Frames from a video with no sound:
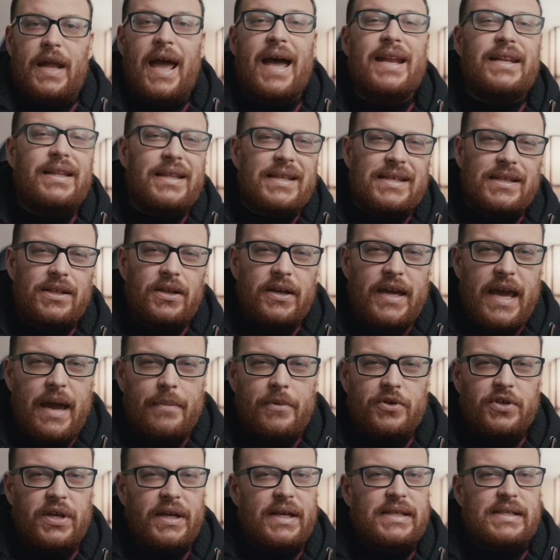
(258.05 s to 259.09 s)
Adding this little
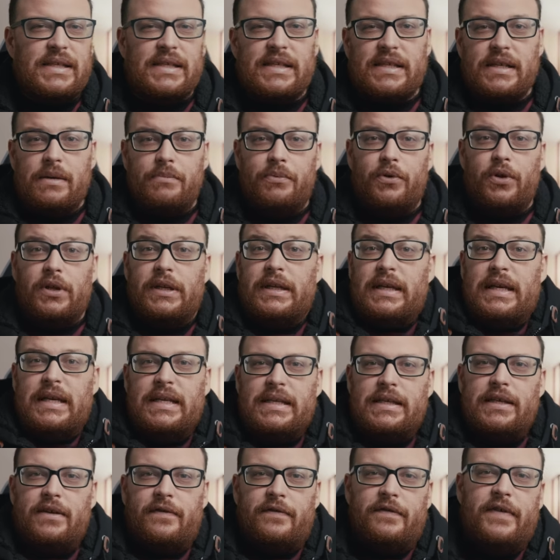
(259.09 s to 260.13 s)
camera shake is a simple and
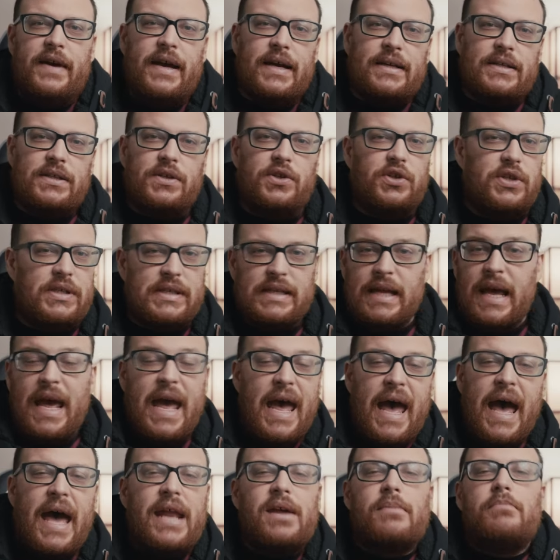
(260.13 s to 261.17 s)
easy effect to just
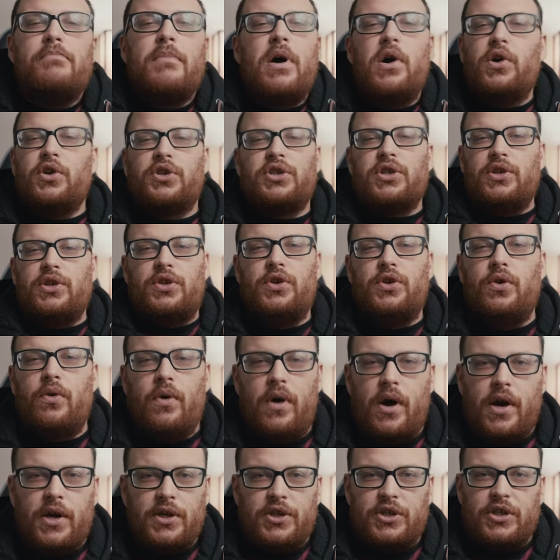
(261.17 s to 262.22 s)
add emotion to
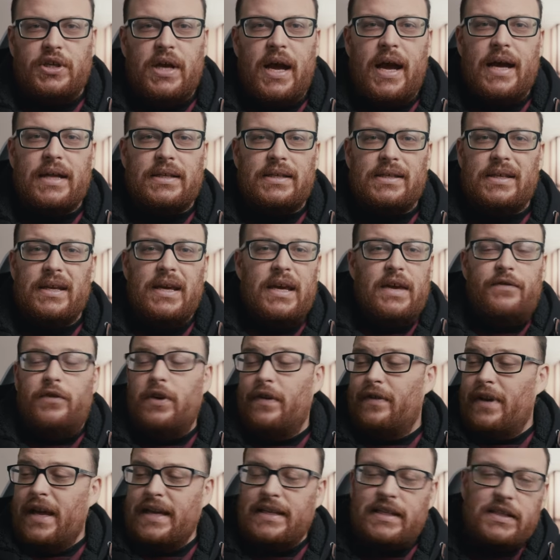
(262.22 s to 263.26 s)
our shots. If
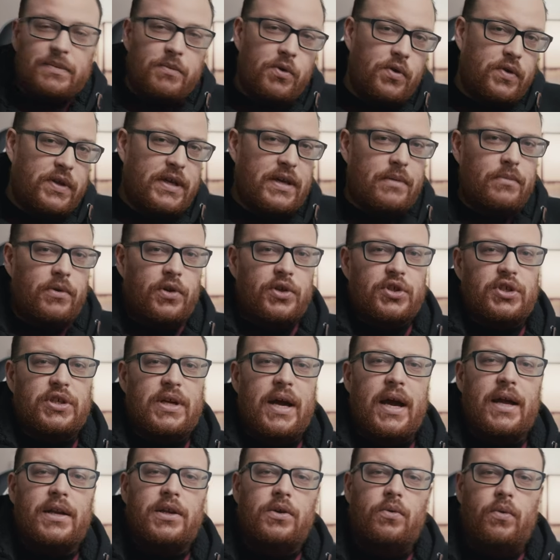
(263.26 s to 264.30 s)
you have a nice smooth gimbal
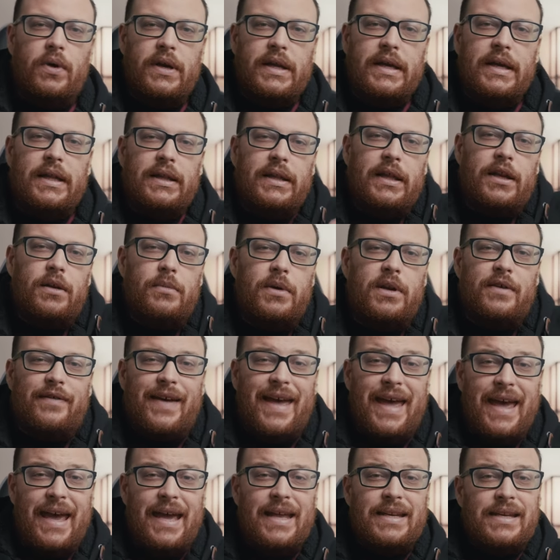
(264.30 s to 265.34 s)
shot and you want to get a little bit of a
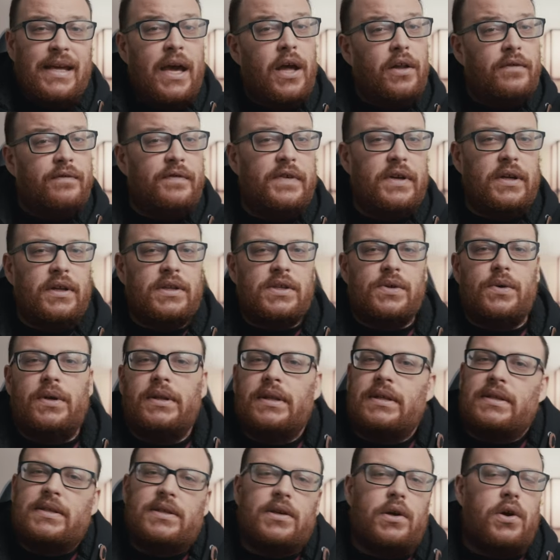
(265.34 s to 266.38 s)
handheld feel to it,
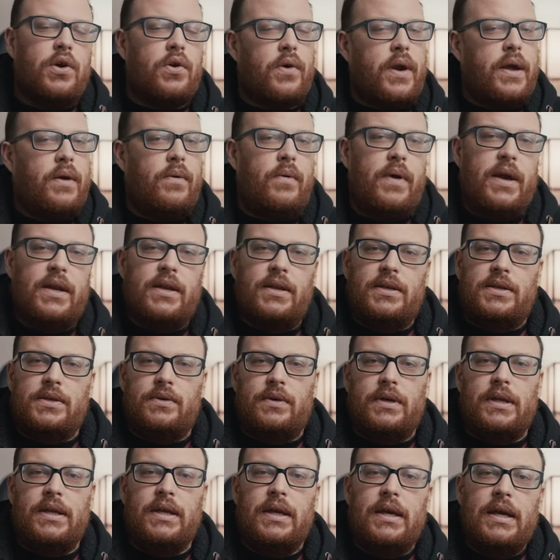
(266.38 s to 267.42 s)
this is a great way to do
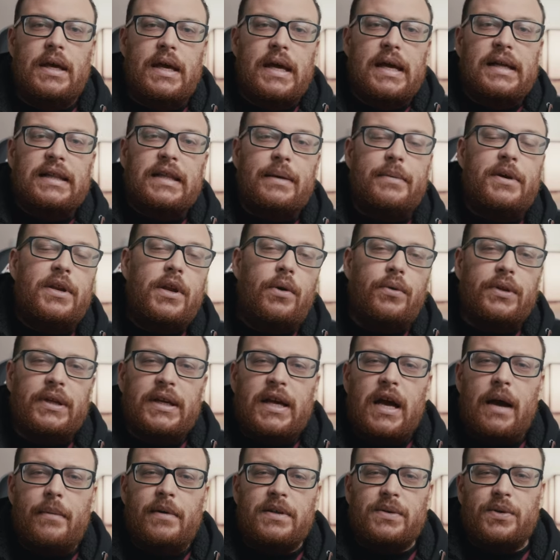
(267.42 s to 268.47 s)
it. Let me know in the
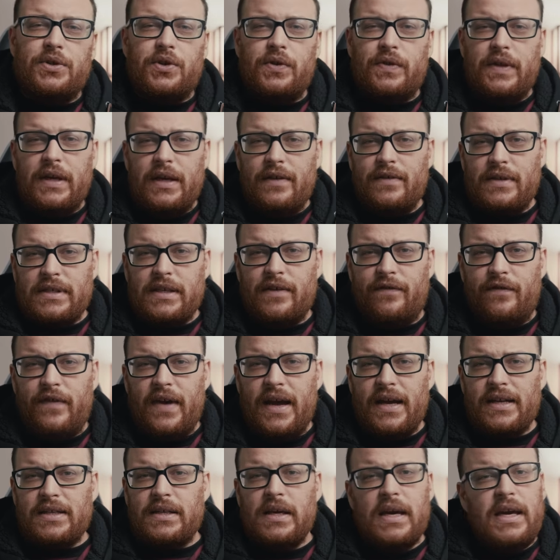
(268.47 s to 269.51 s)
comments what you think of this
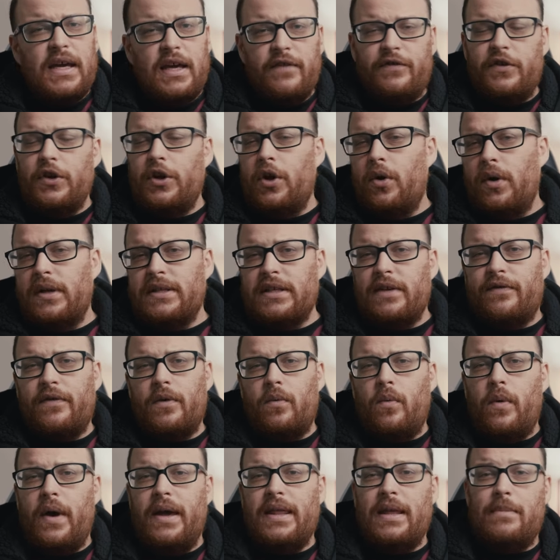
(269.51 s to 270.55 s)
effect. If you know a
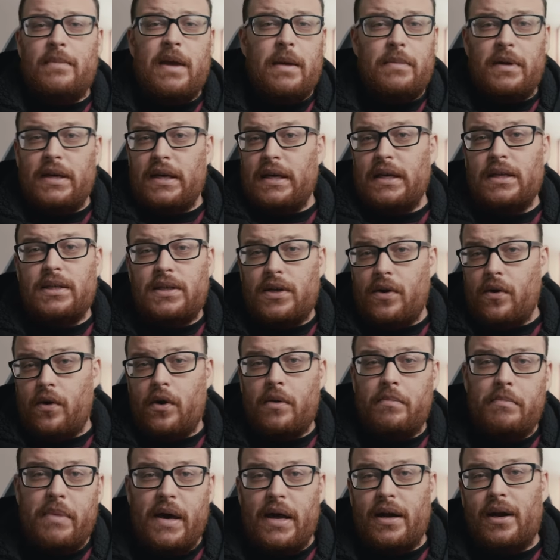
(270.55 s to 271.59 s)
different way that may be easier
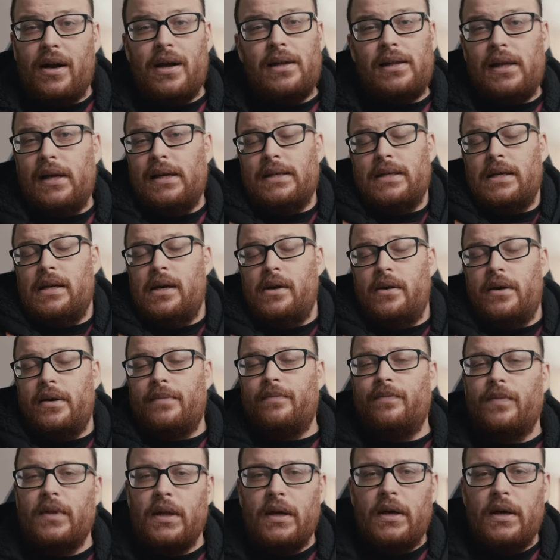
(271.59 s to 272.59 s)
or better, I'd like to hear it.